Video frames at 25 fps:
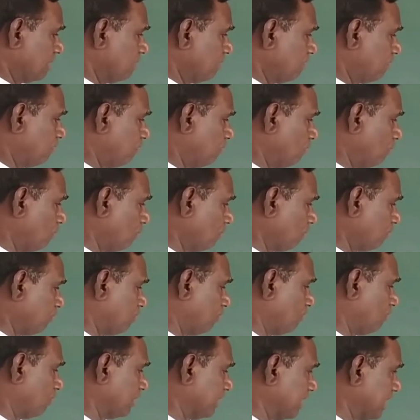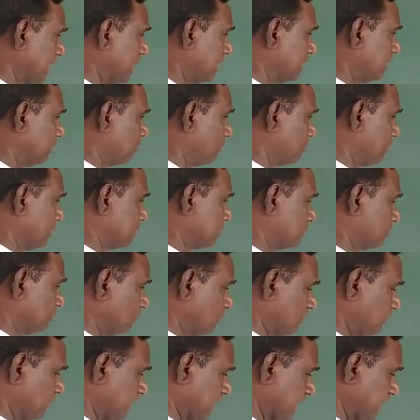4, 4, 8, plus
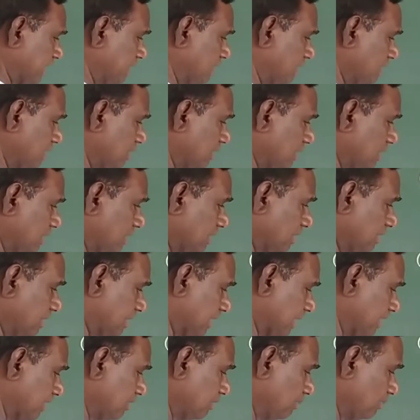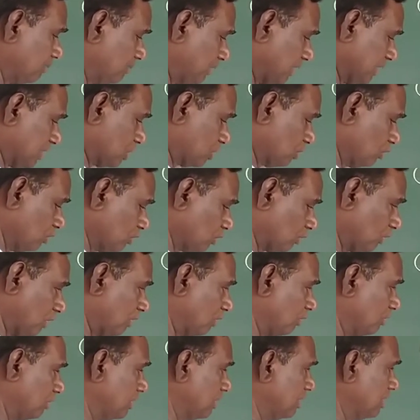1, 9, 10, plus 2,
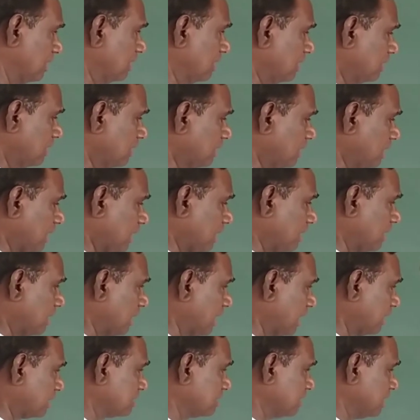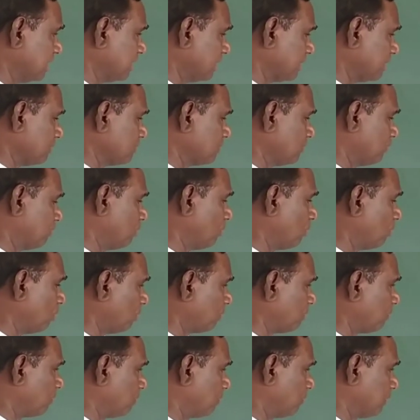12. Oxygen atoms, 4,
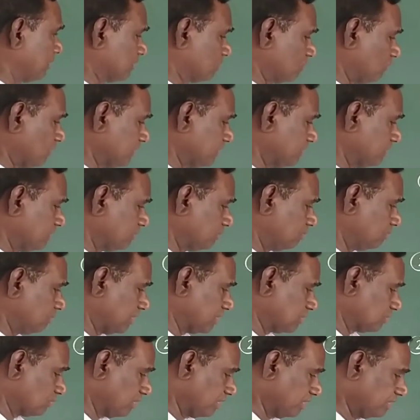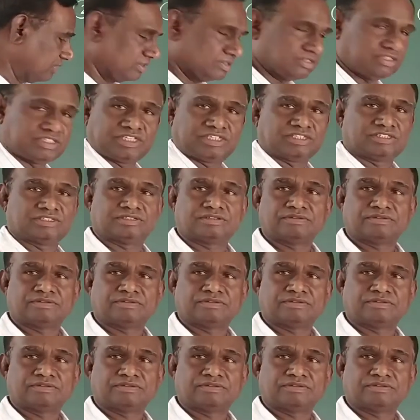plus 1, plus 1, 6.